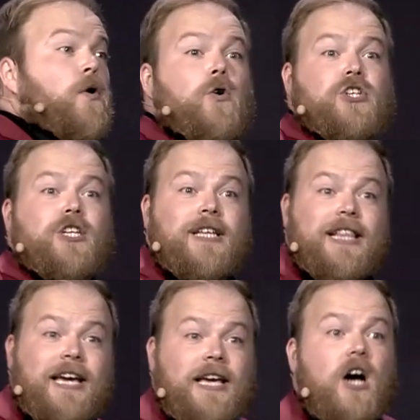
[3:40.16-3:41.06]

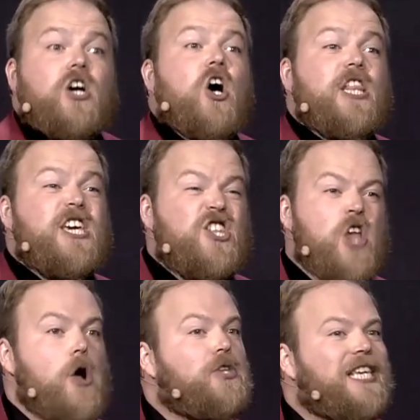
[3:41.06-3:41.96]
Fortunately, a colleague
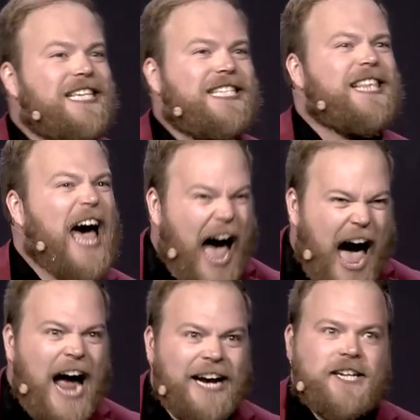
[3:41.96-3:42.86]
noticed that
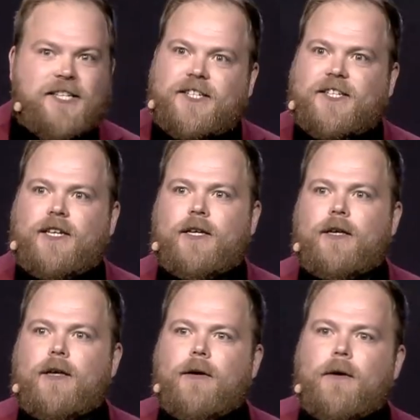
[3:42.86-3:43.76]
angst
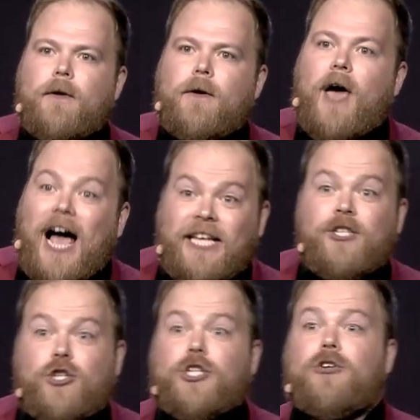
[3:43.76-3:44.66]
and
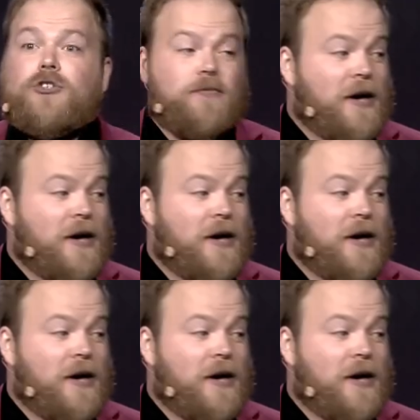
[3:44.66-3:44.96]
introduced